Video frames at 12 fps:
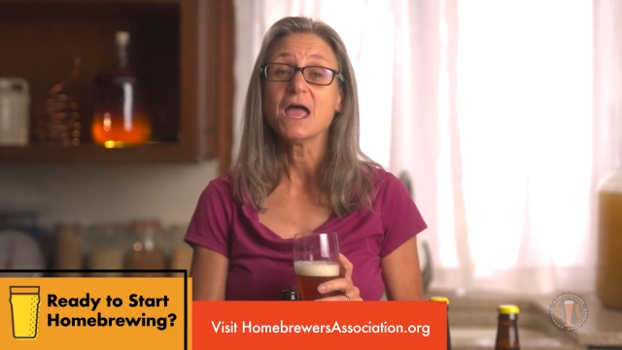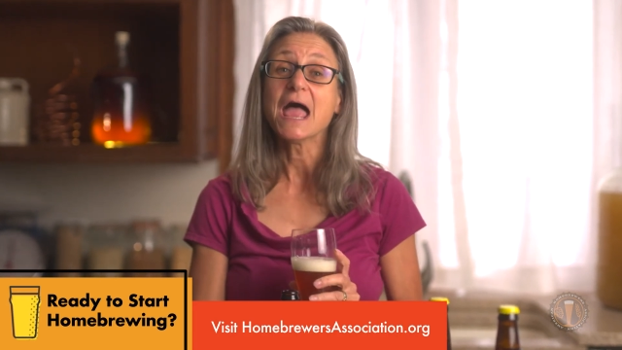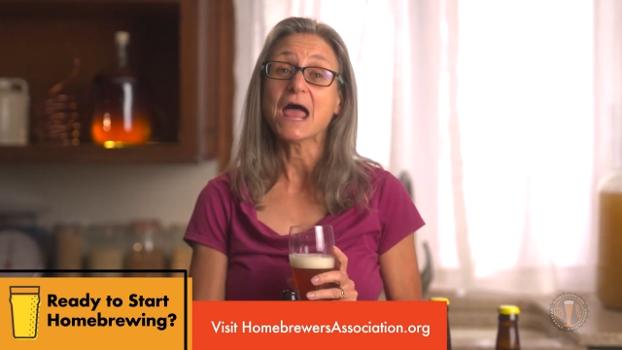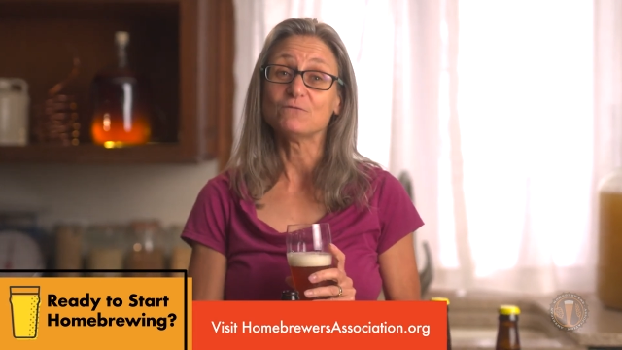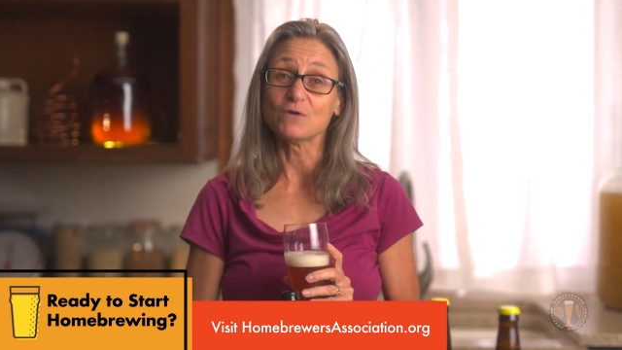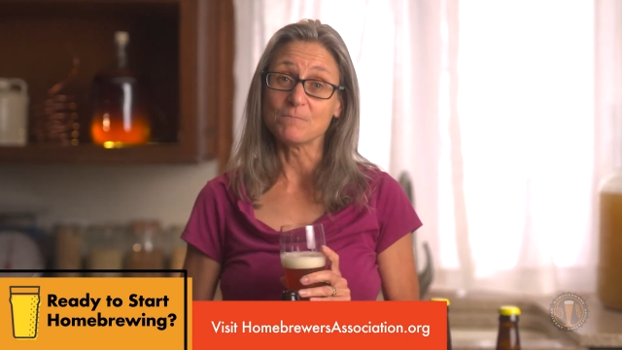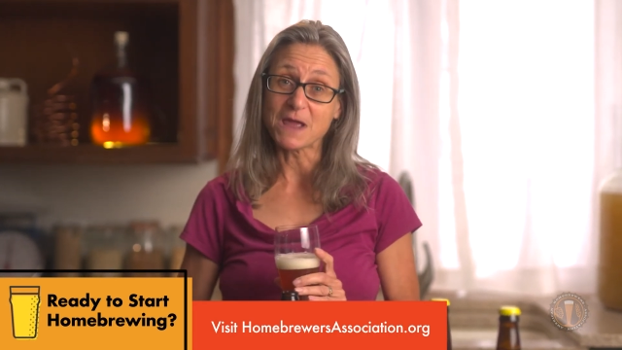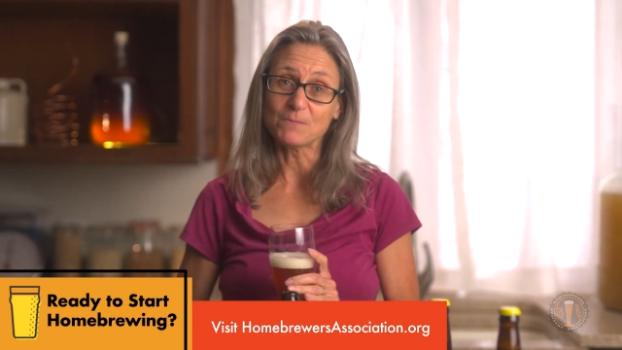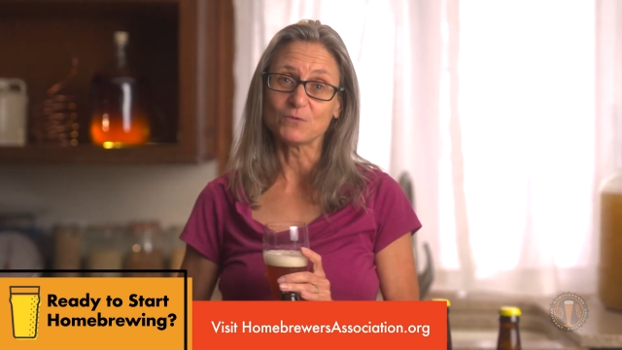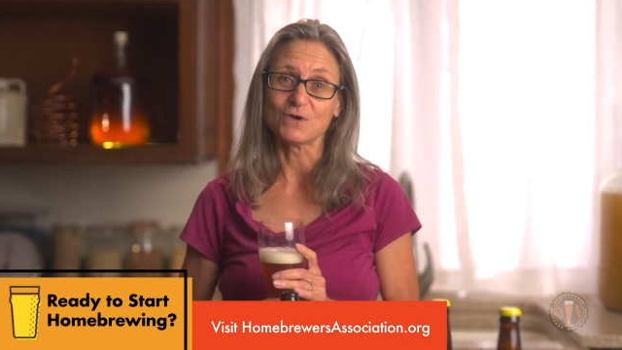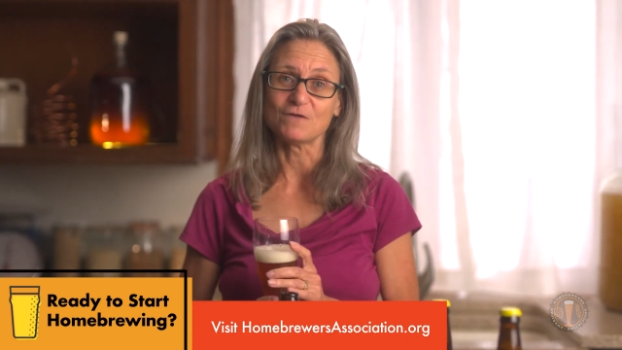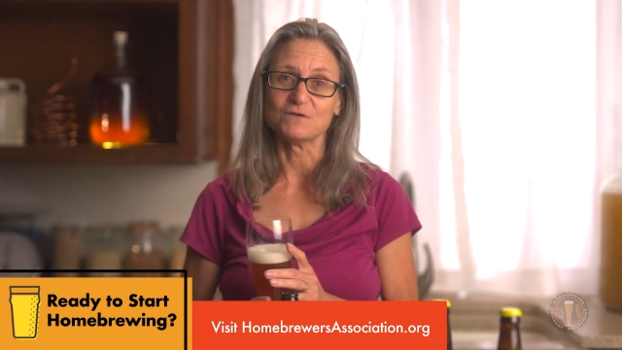And
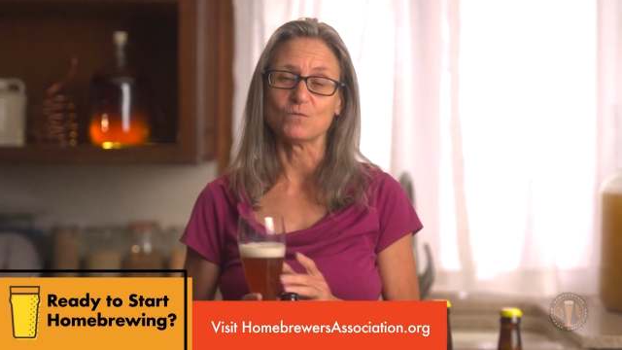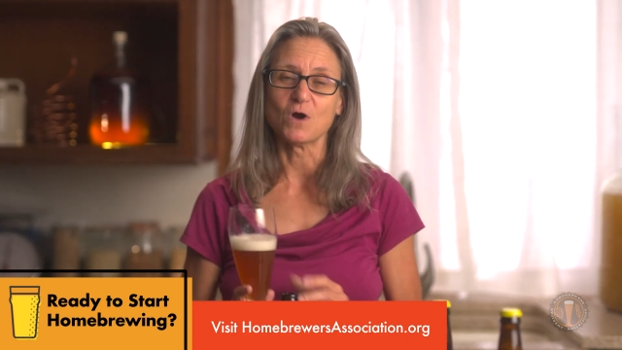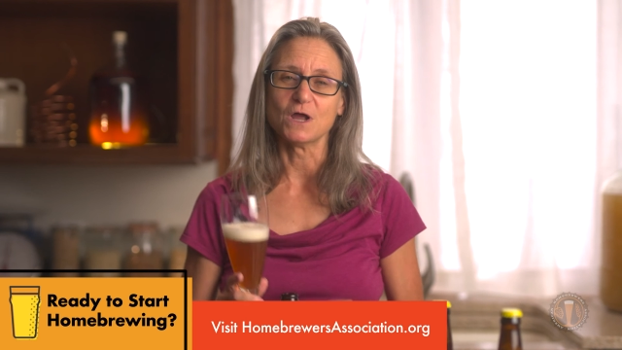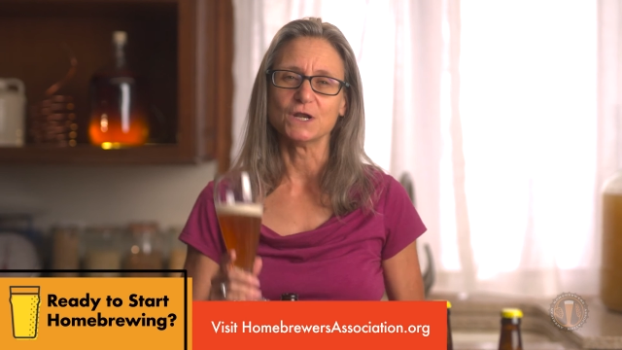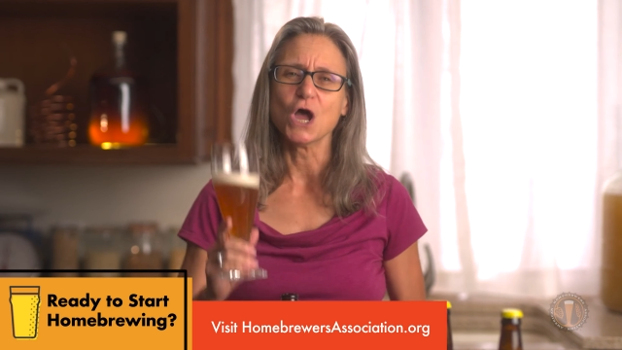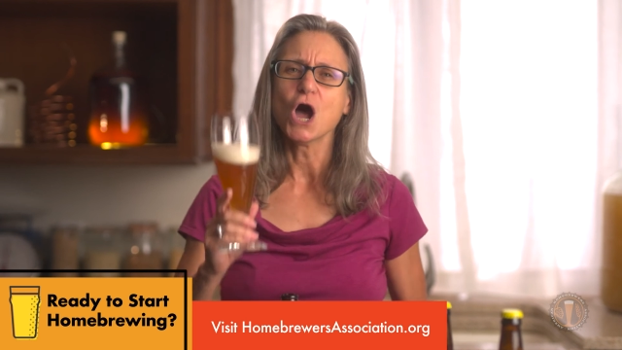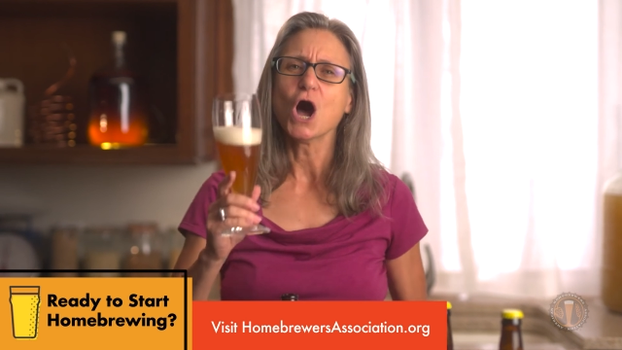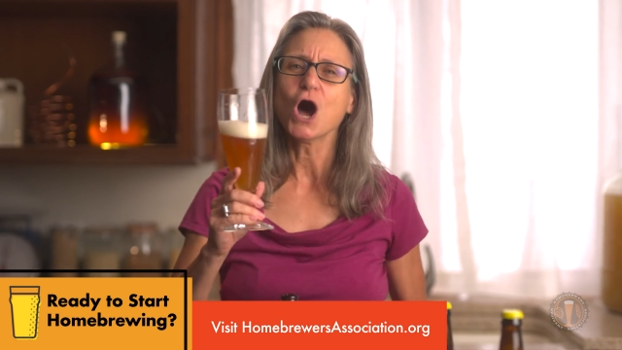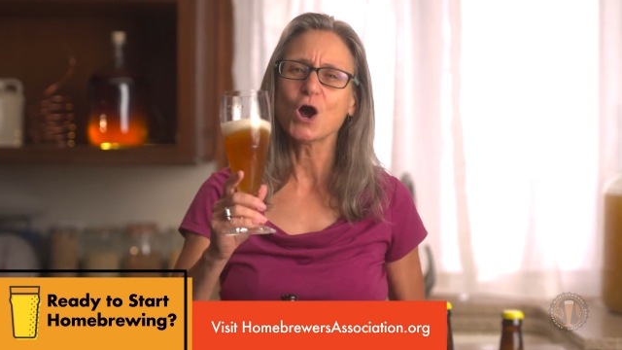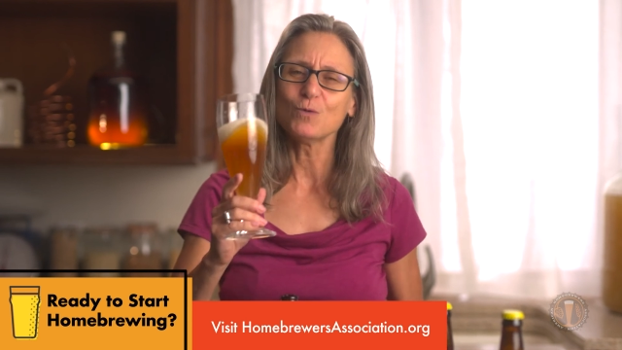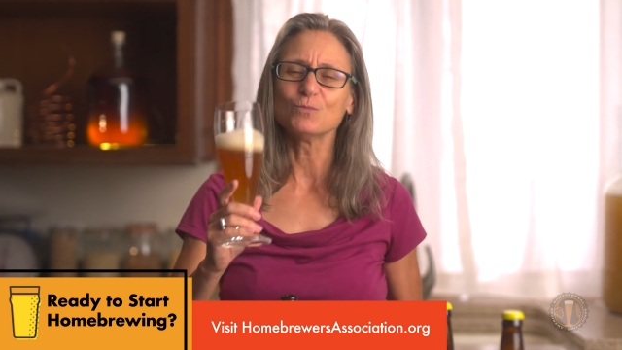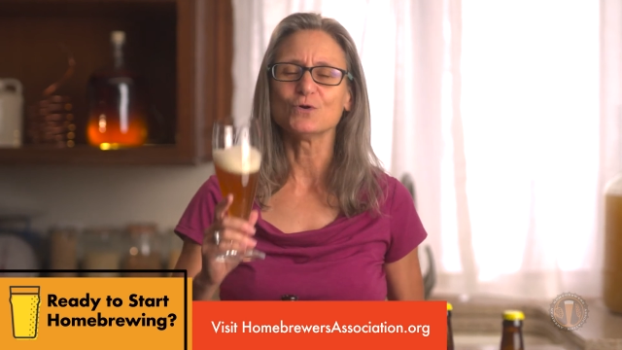remember everyone,
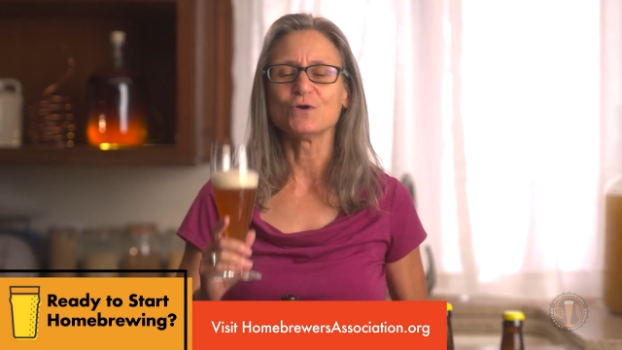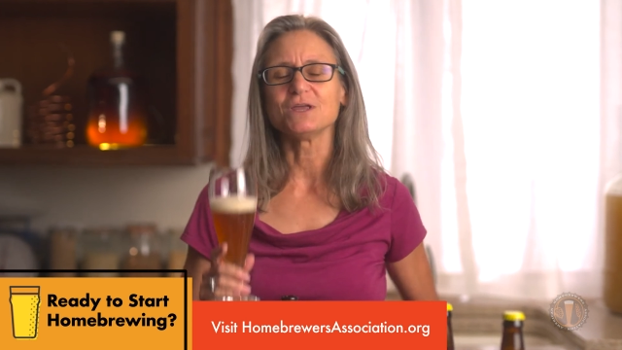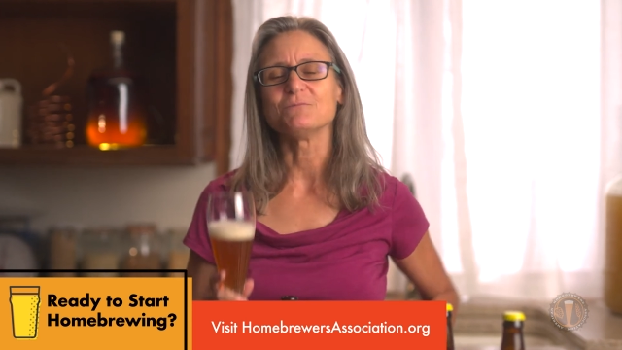homebrewing